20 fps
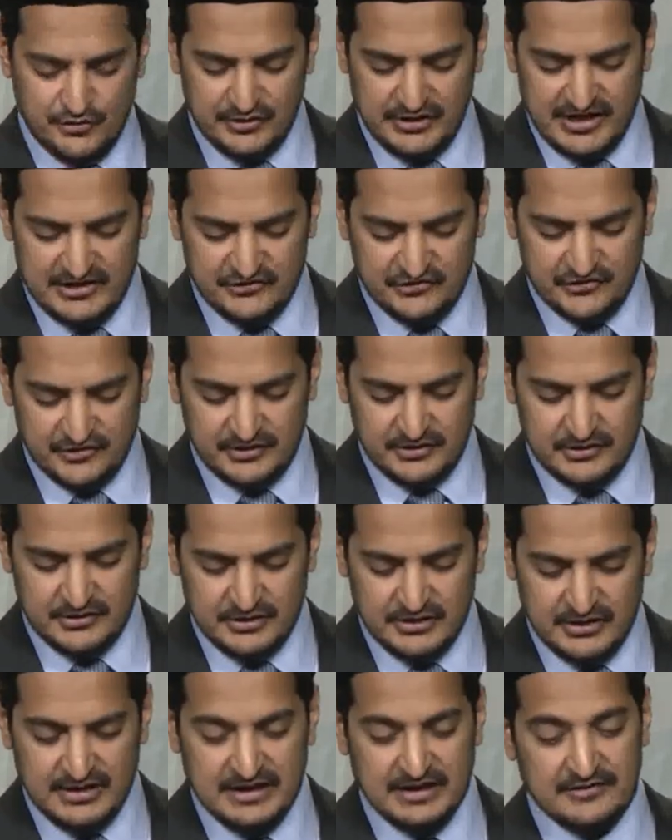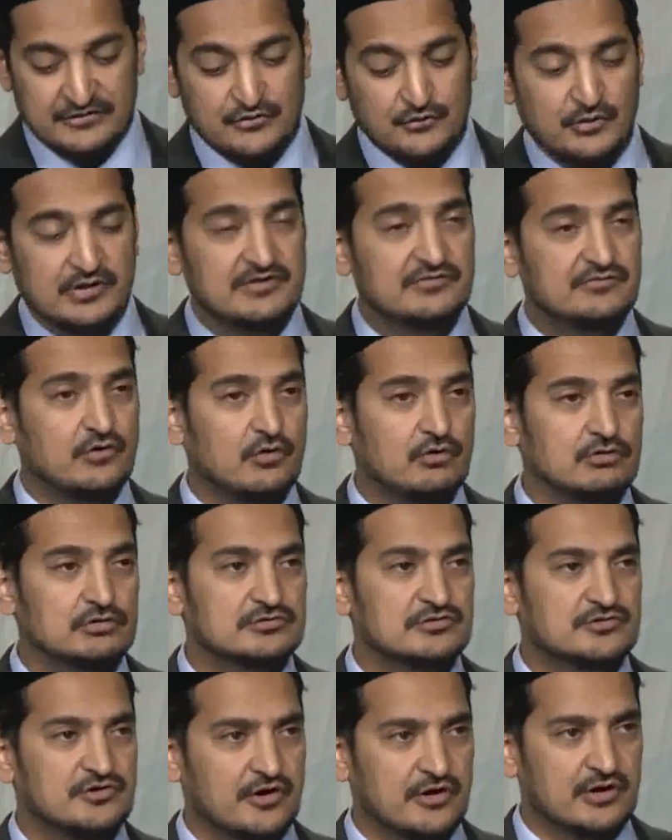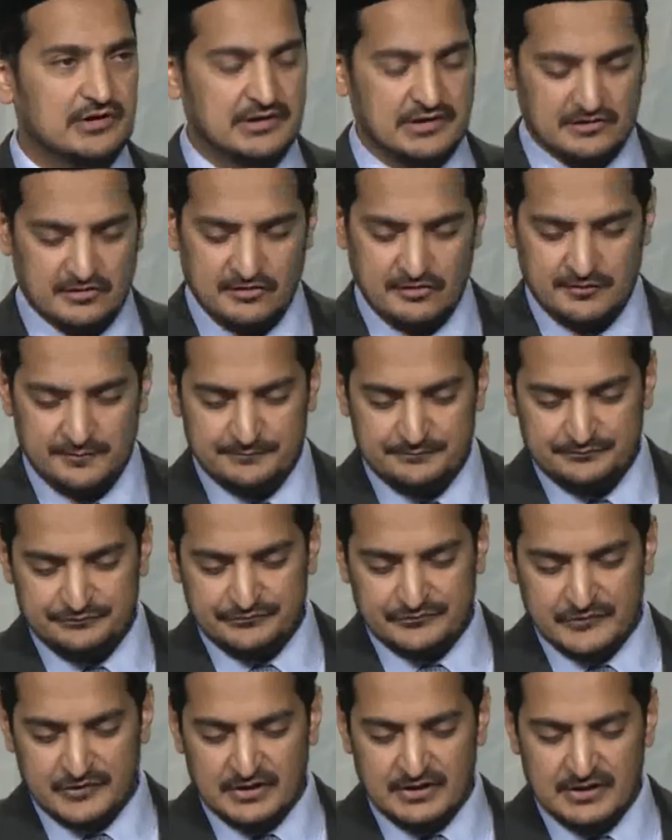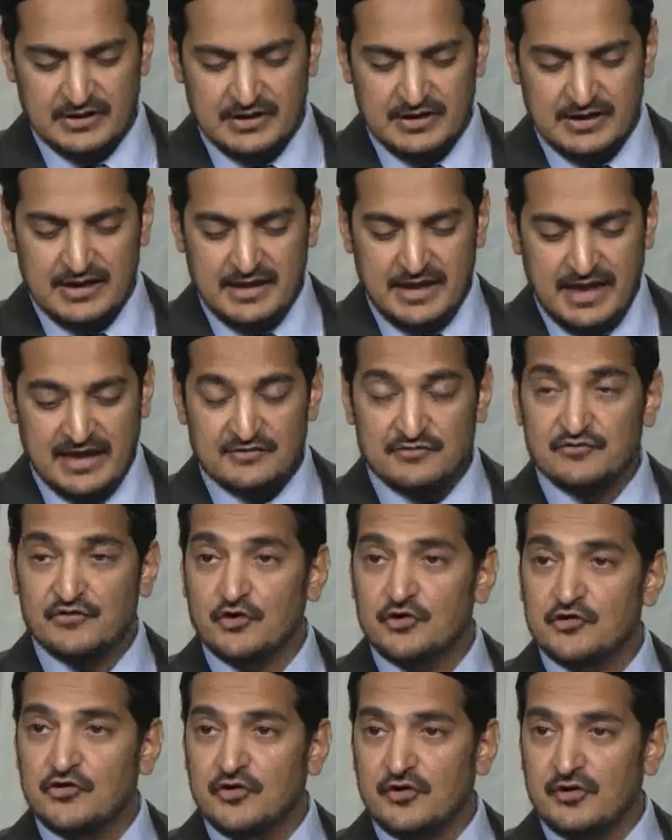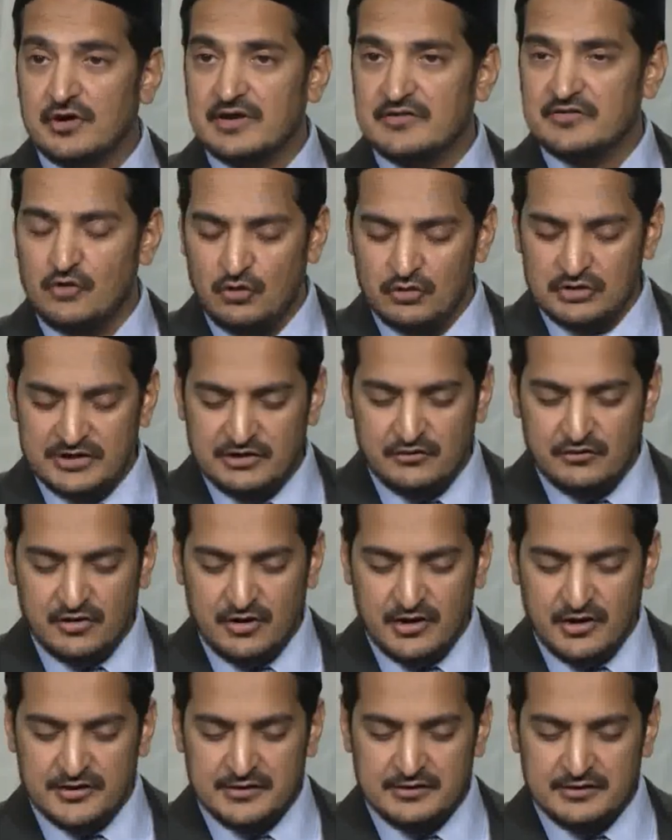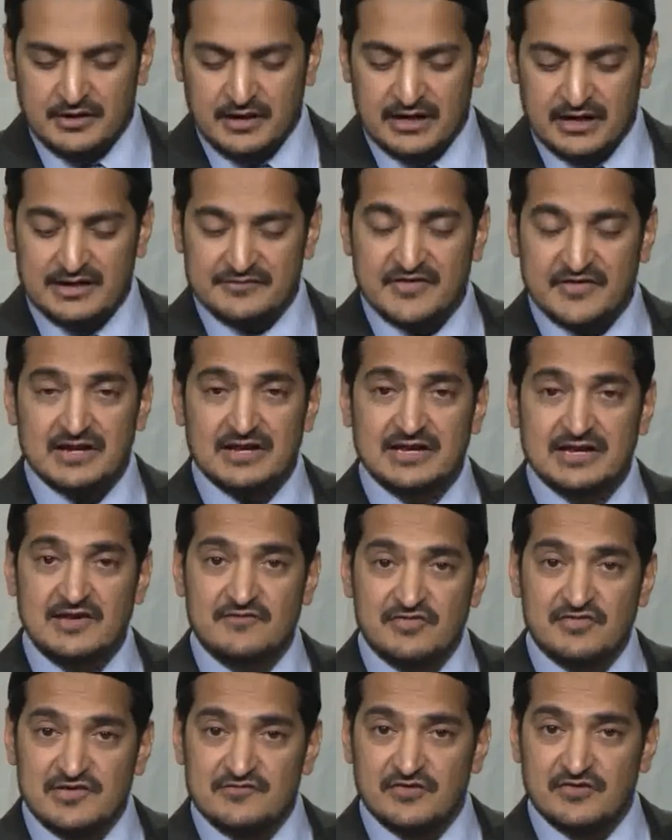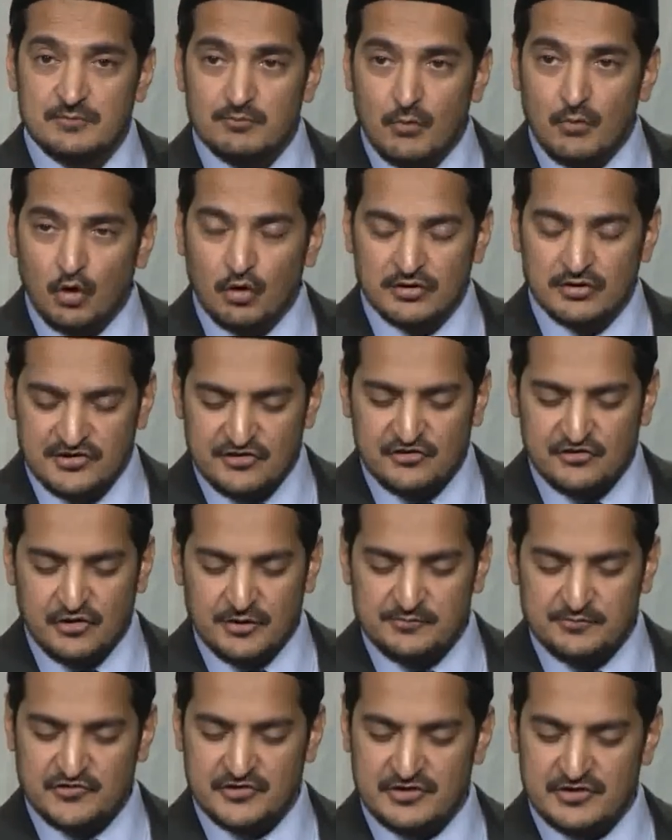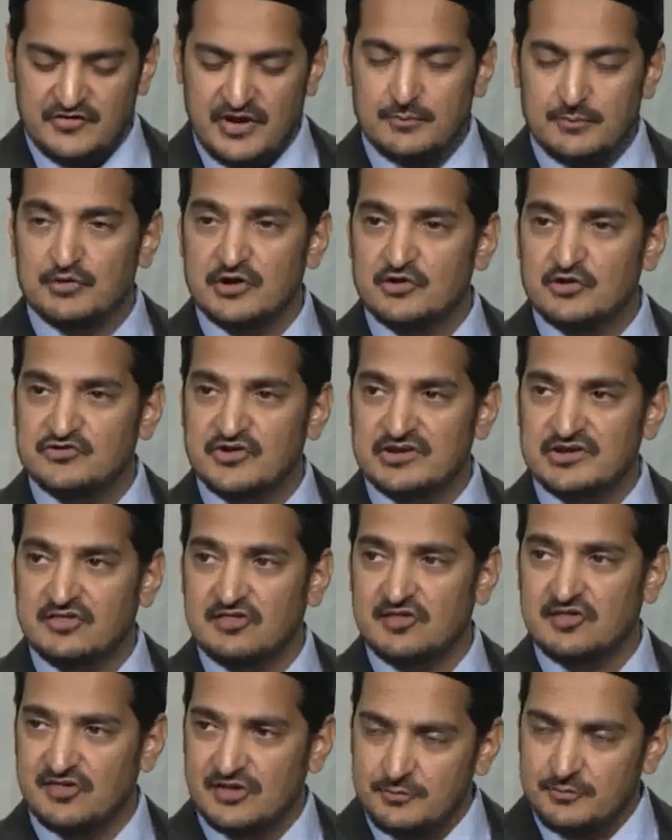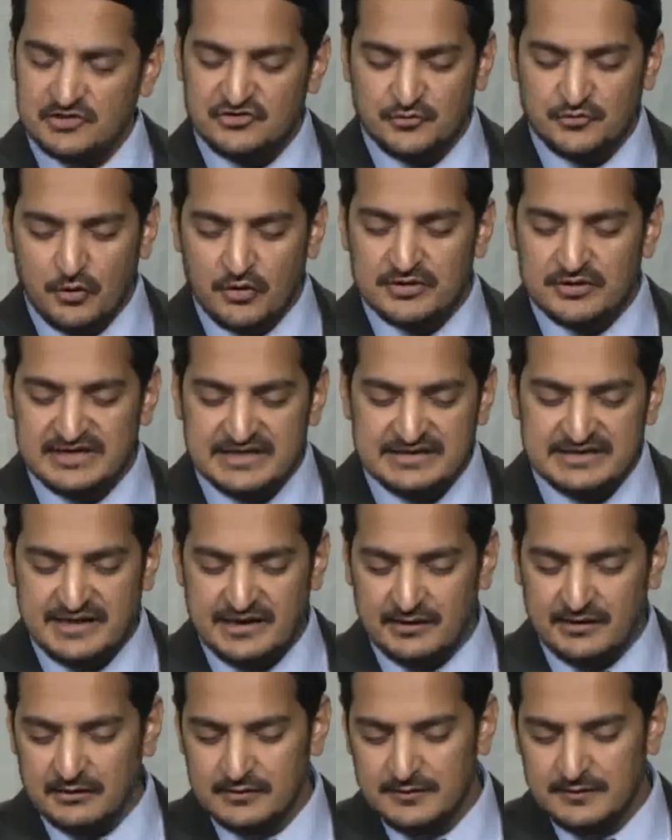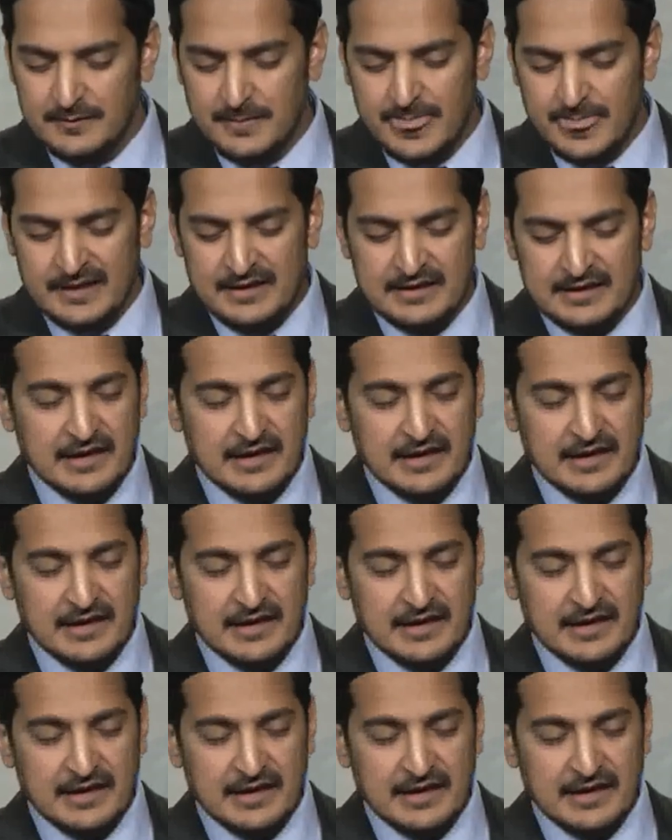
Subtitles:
after creation, in threefold darkness. And further in the Holy Quran, Allah Ta'ala gives even more description of embryogenesis in much more detail.